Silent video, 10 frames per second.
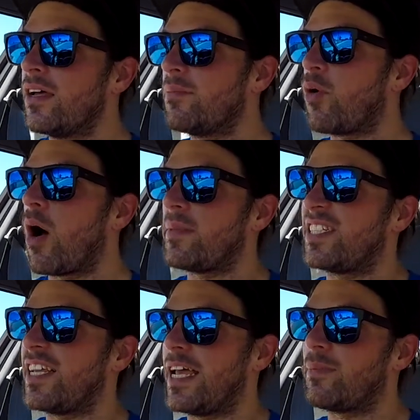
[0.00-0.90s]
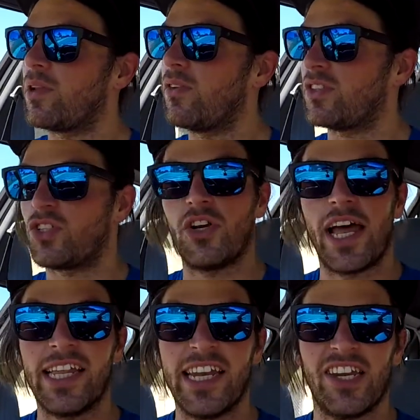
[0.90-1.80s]
Prime example of
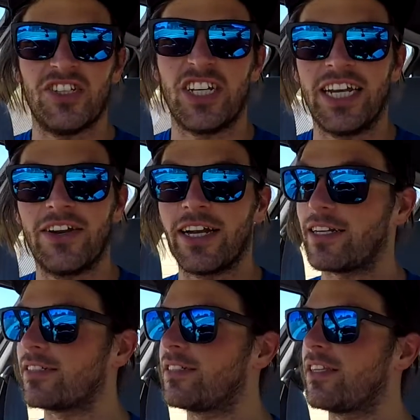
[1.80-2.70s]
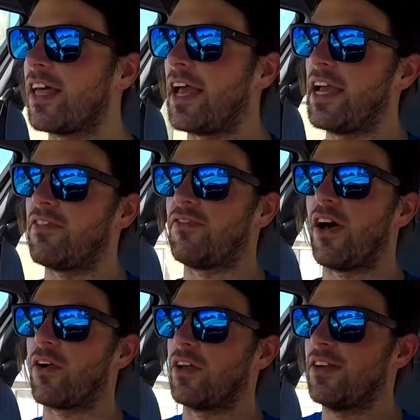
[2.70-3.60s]
Australian engineering, the EF
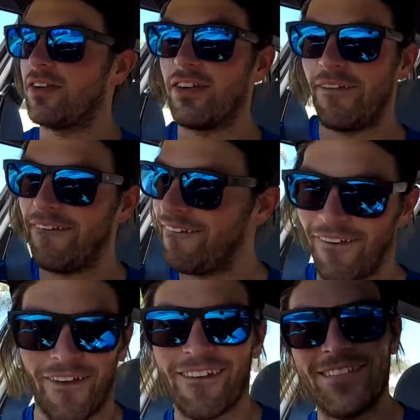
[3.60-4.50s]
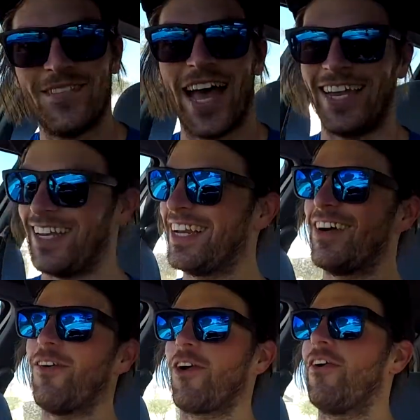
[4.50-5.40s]
Falcon. Oh mate,
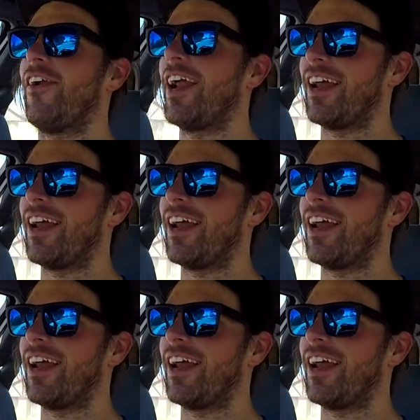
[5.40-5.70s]
what a rig.